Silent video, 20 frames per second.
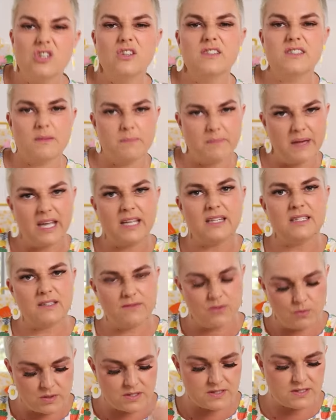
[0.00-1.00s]
use the beans if
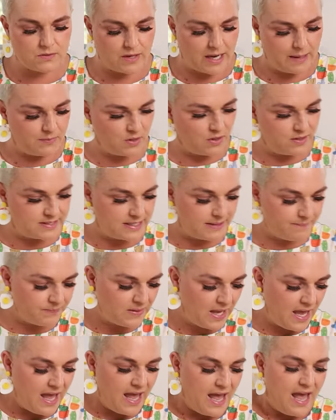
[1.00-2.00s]
you want to scrape those in.
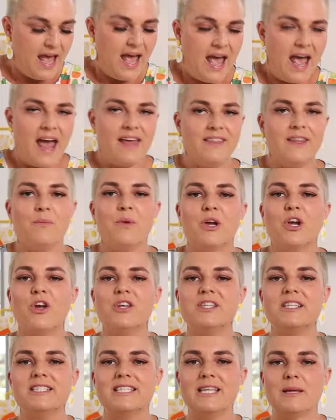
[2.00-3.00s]
And then we're going
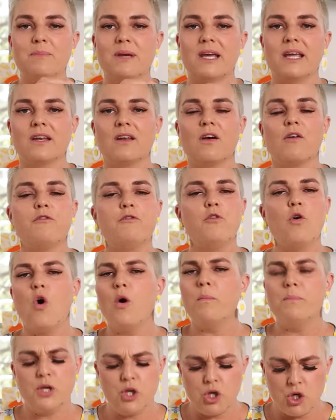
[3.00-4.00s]
to tip in 4
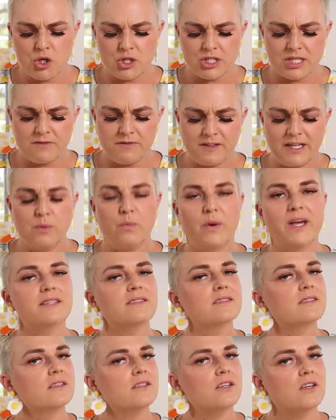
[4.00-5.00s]
beautifully
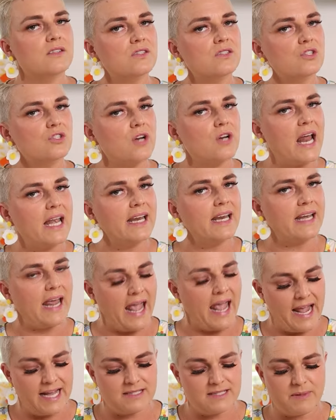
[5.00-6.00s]
whisked Australian
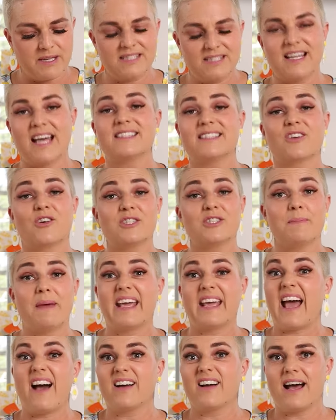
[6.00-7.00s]
eggs because that's going to
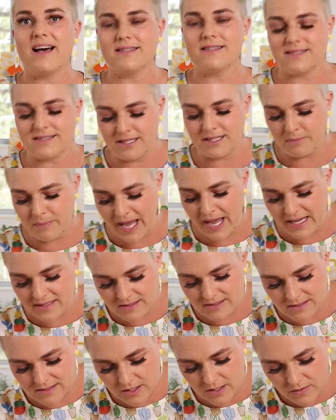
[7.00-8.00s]
make our custard
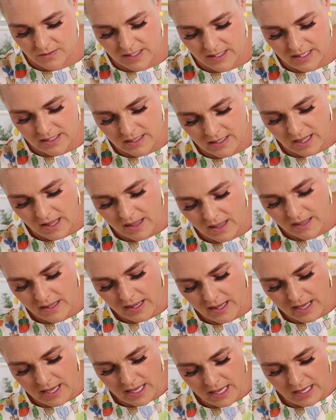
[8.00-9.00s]
base. So in
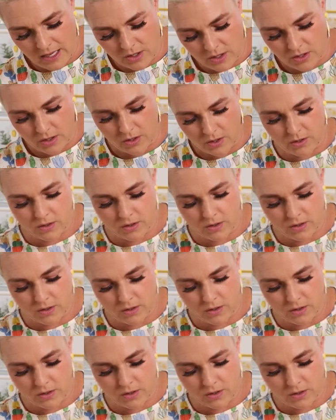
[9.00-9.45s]
they go.